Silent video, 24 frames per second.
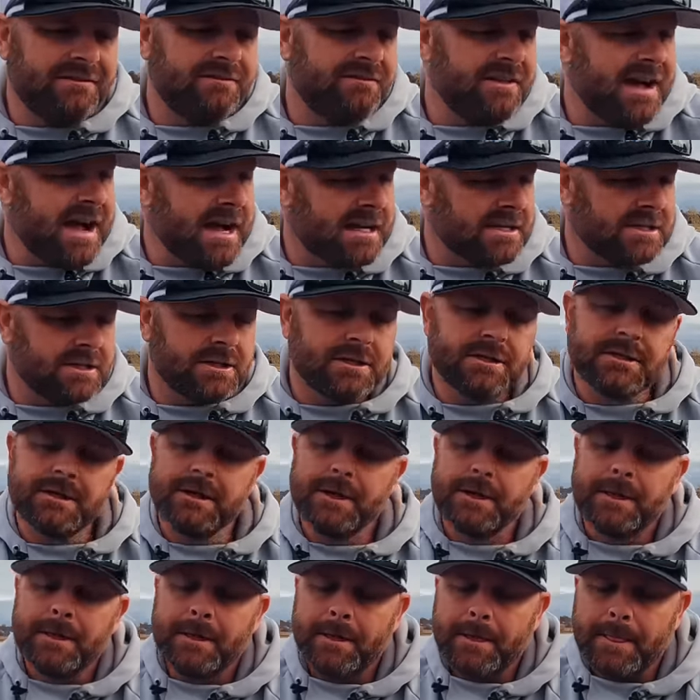factor.
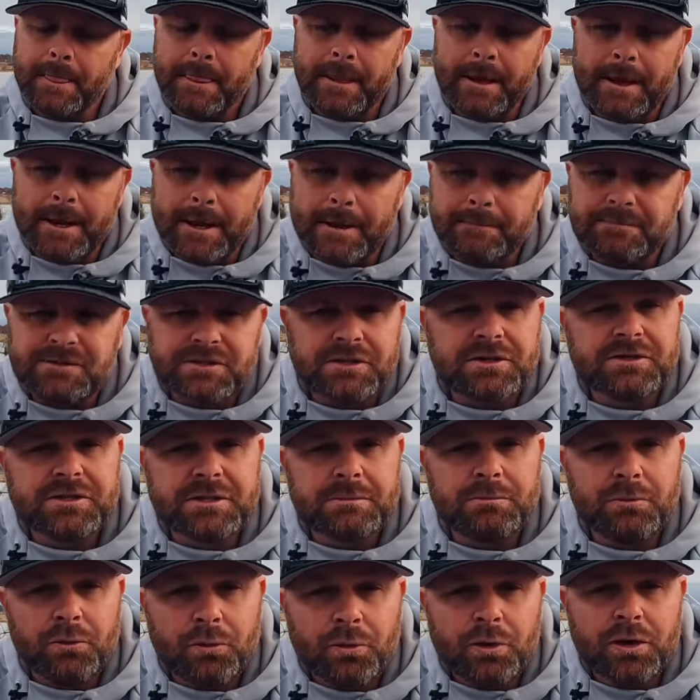So there's
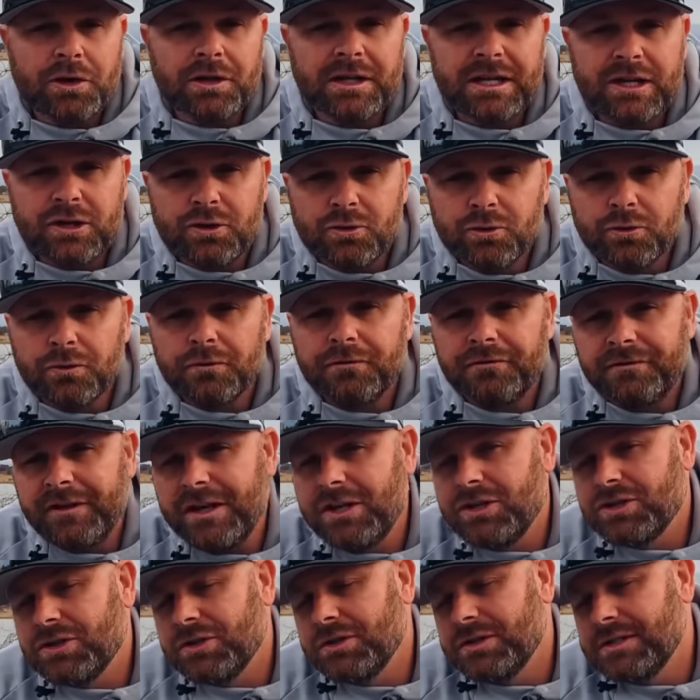some really cool
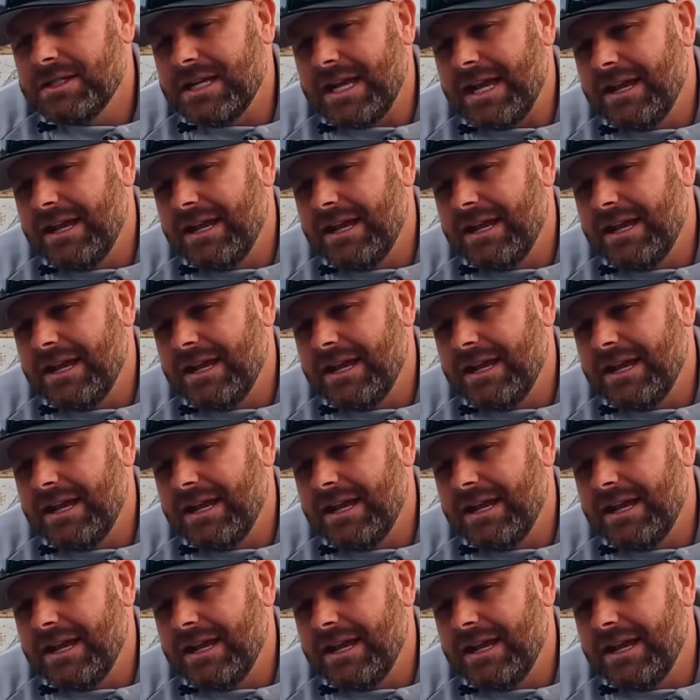features